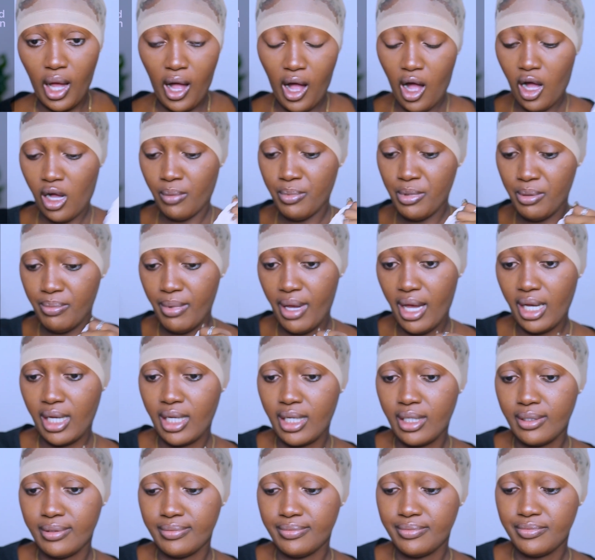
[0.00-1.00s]
I'll be
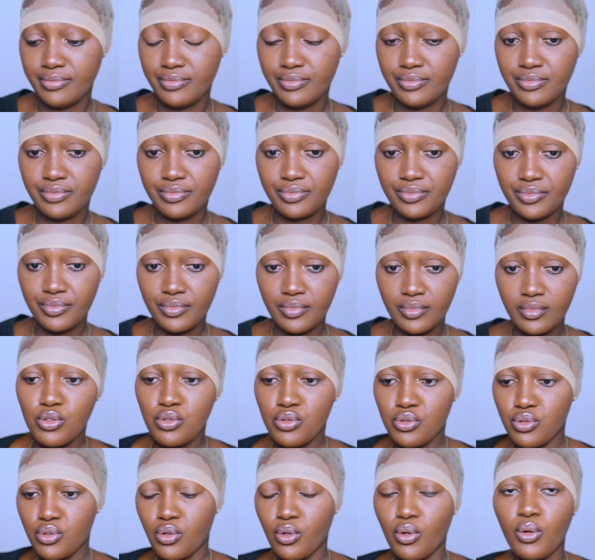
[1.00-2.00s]
back.
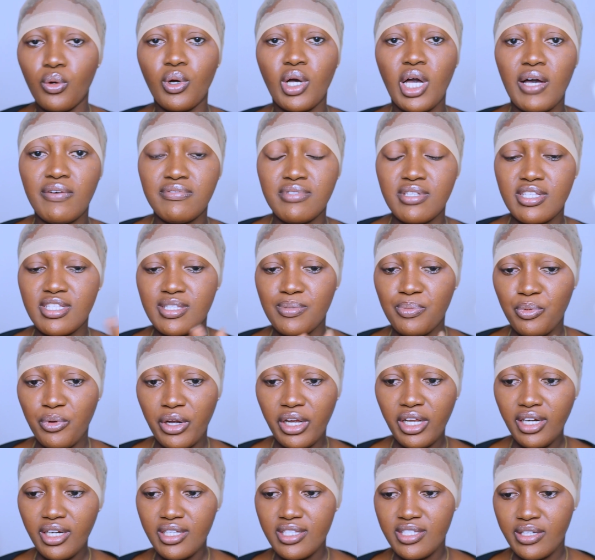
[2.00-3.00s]
So after
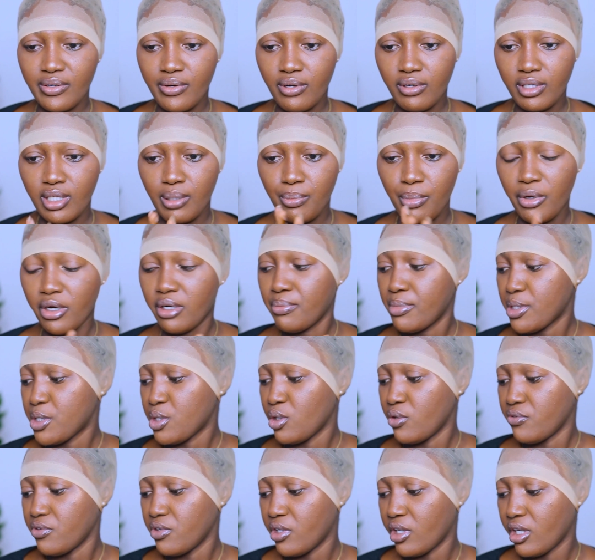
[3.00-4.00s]
spraying it around the
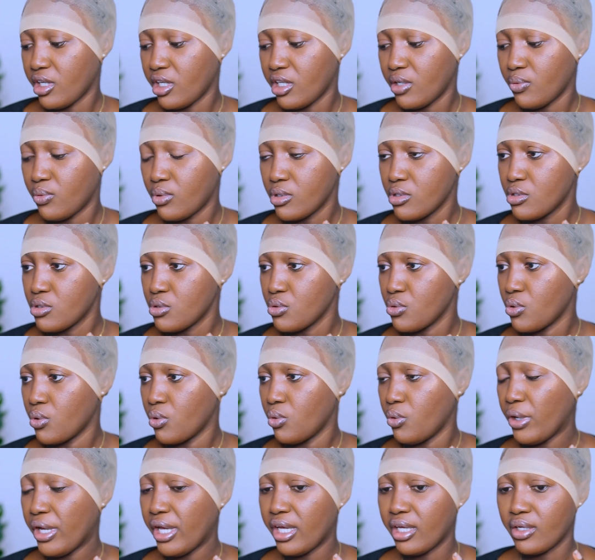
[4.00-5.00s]
perimeter of your hair, you want to
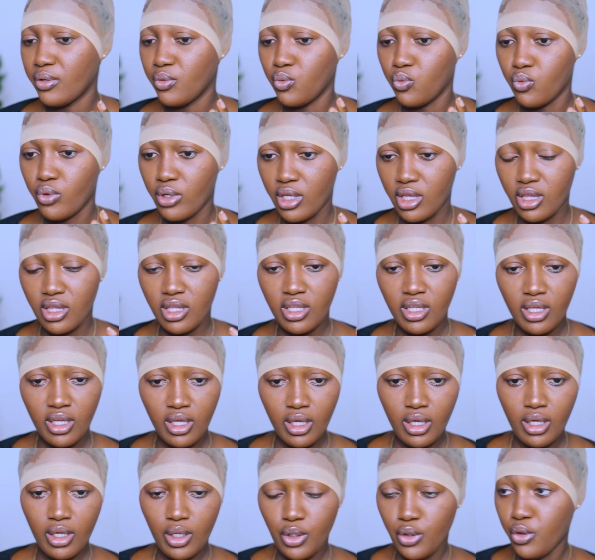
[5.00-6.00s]
go in with
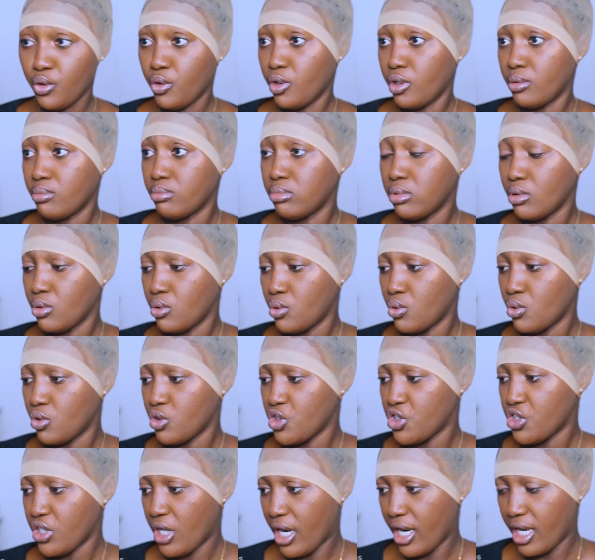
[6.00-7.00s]
your blow
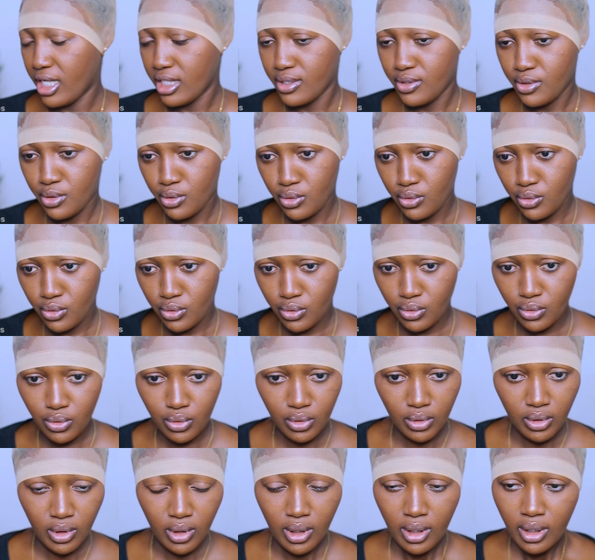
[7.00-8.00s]
dryer to
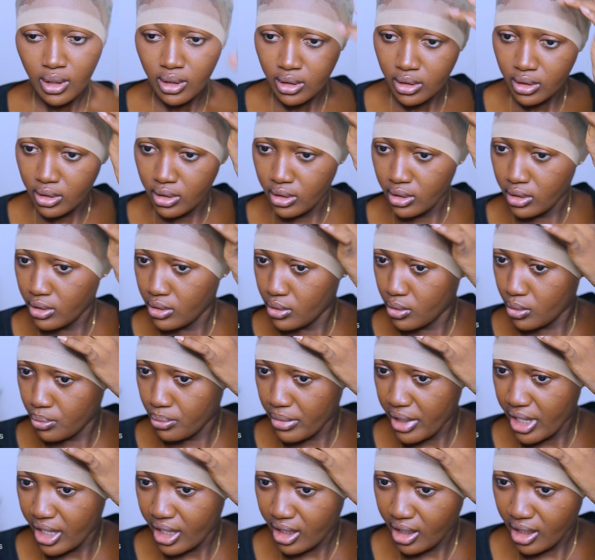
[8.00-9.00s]

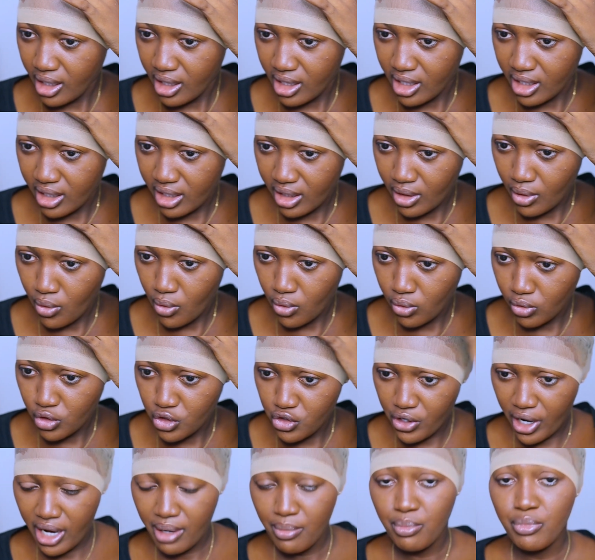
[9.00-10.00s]
make the whole
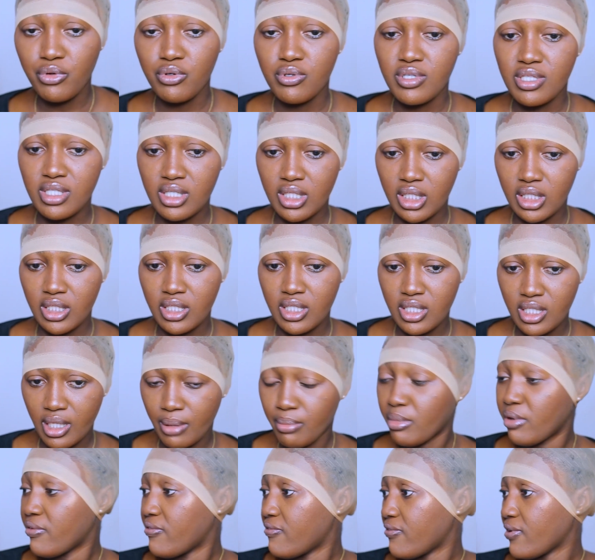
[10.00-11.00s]
drying process
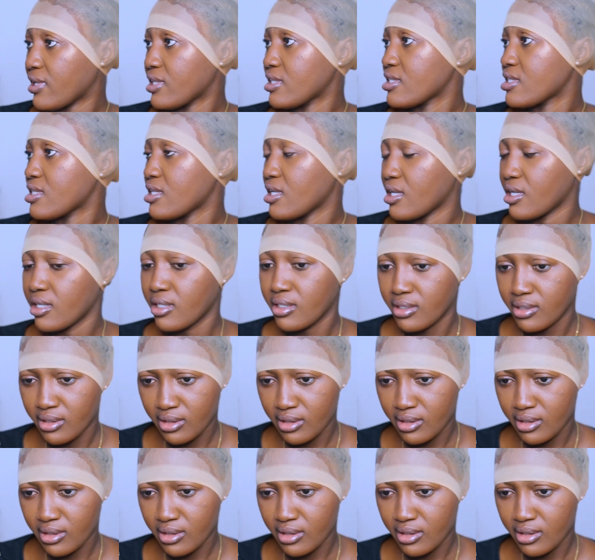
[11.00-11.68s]
a bit faster.